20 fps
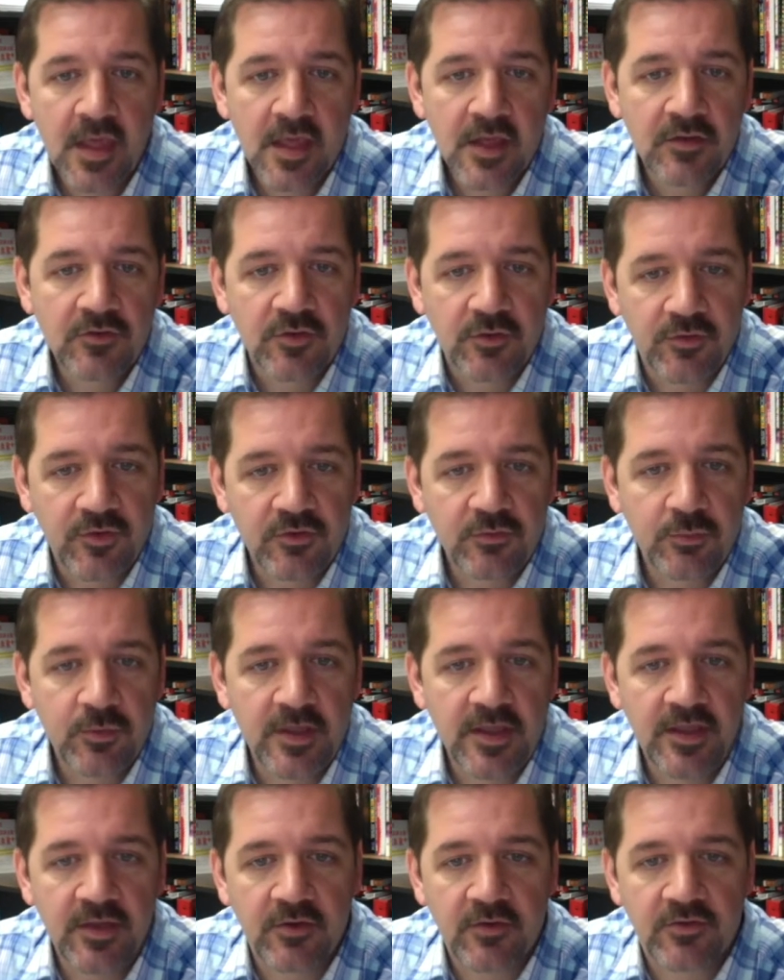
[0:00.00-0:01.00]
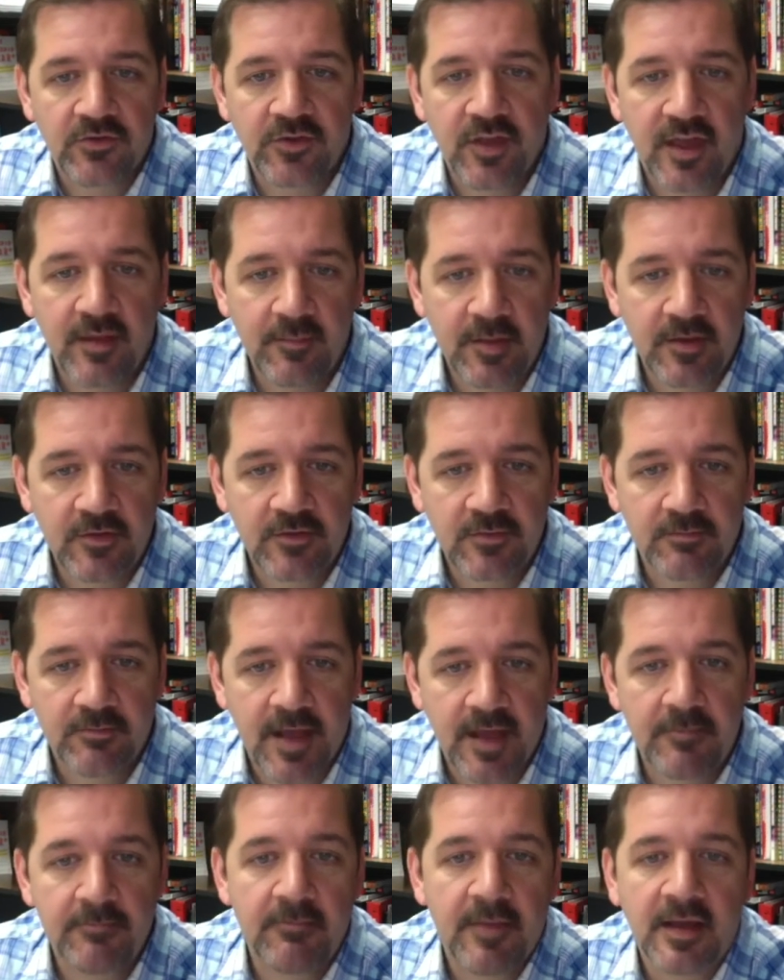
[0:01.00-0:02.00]
So this week, your assignments
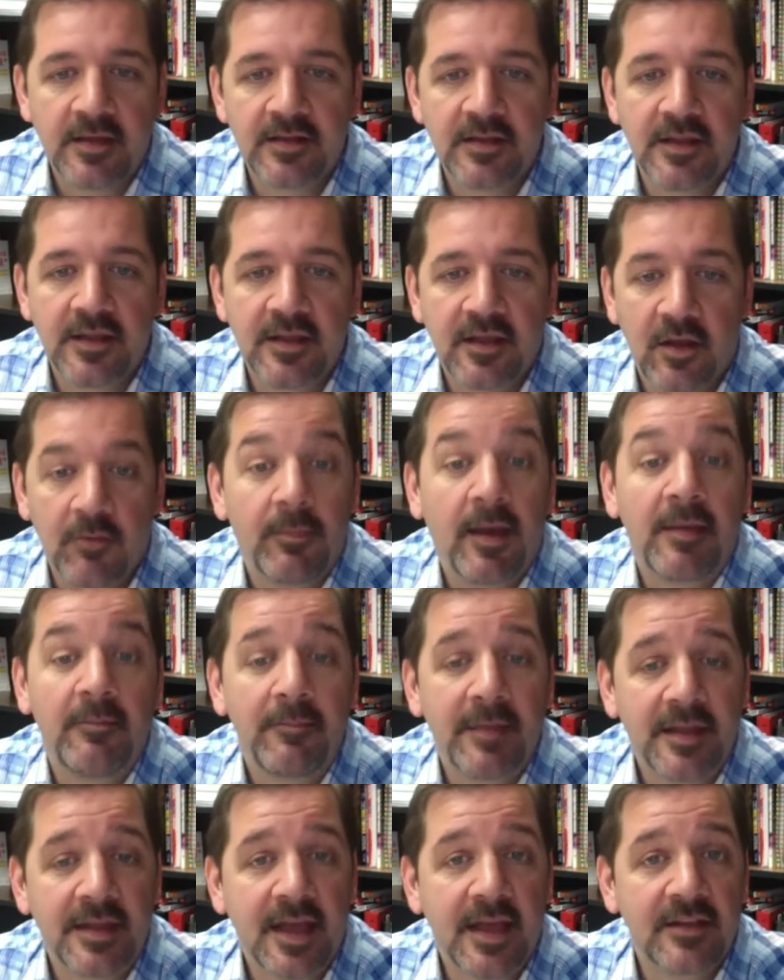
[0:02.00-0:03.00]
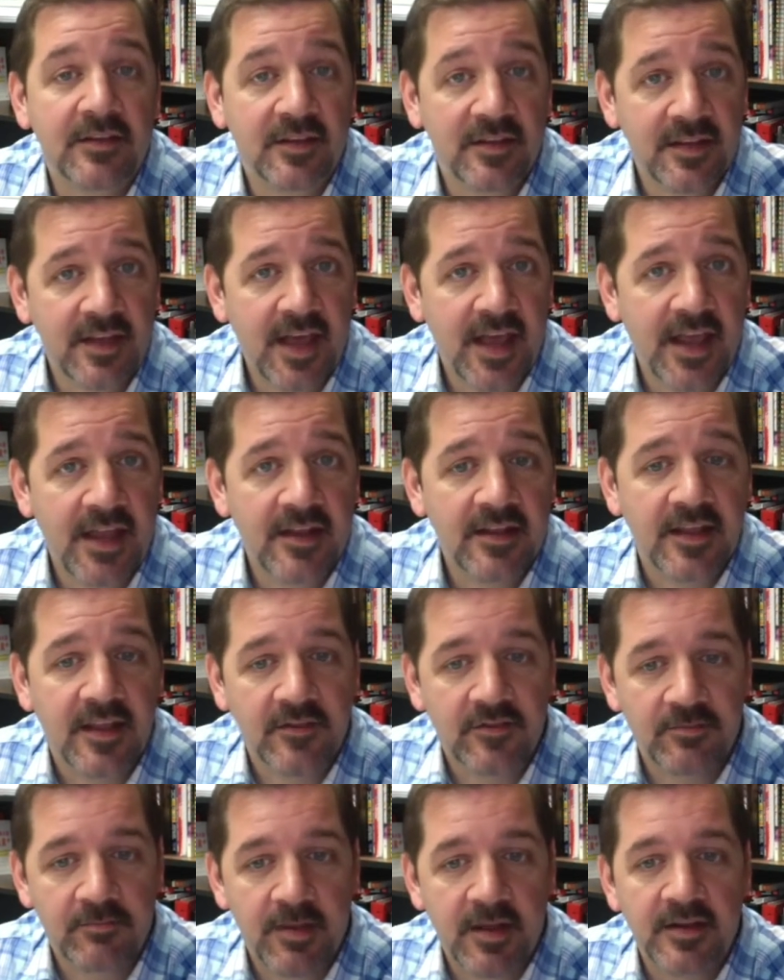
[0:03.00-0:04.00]
by Monday, or by midnight tonight,
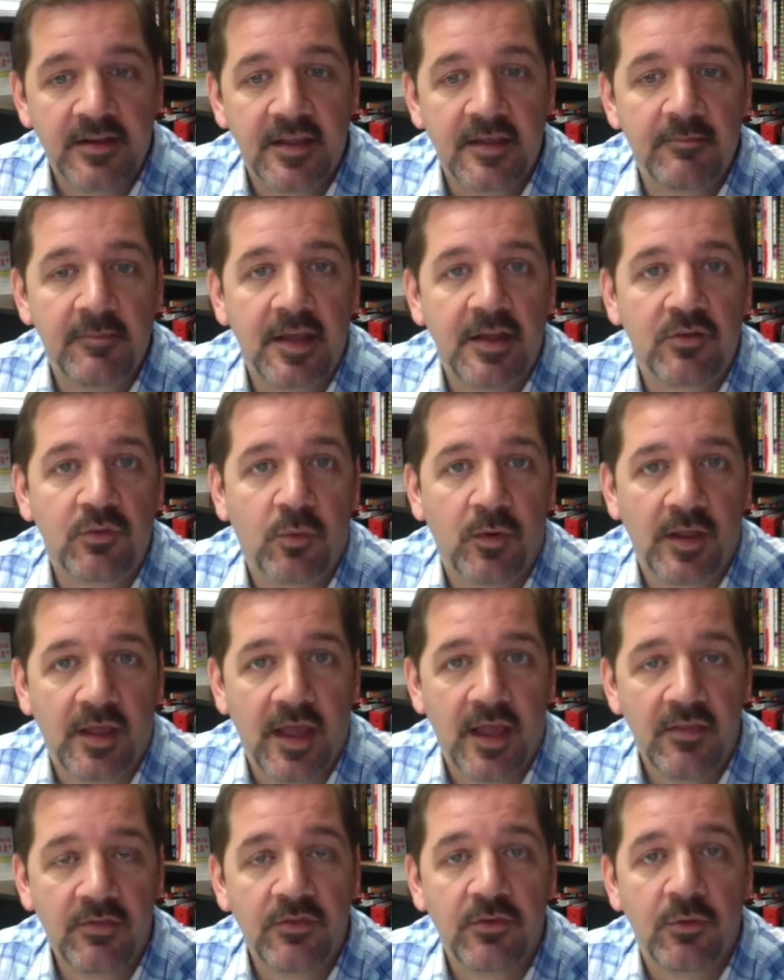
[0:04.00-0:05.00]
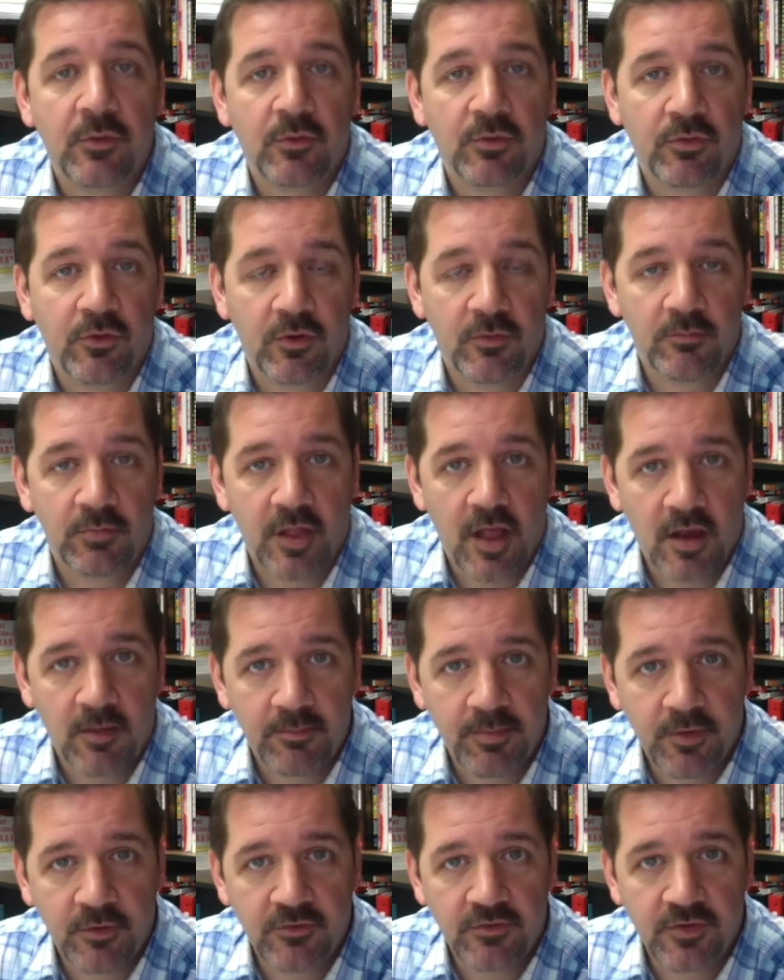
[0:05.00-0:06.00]
that's Monday, May 28th, your third blog
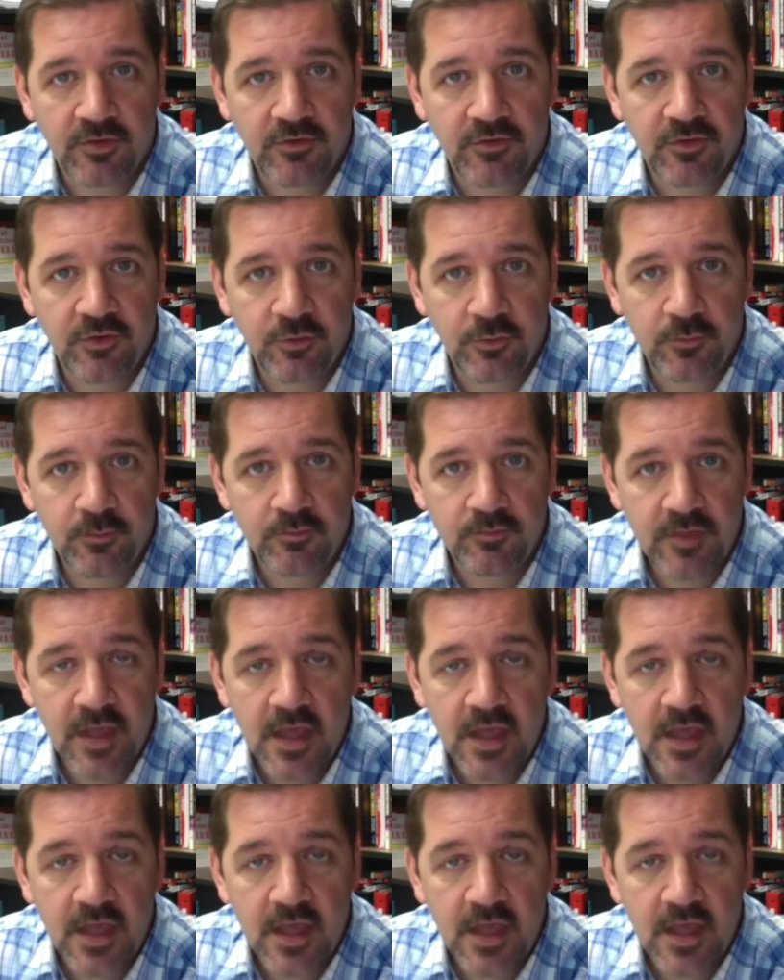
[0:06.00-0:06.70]
post is due.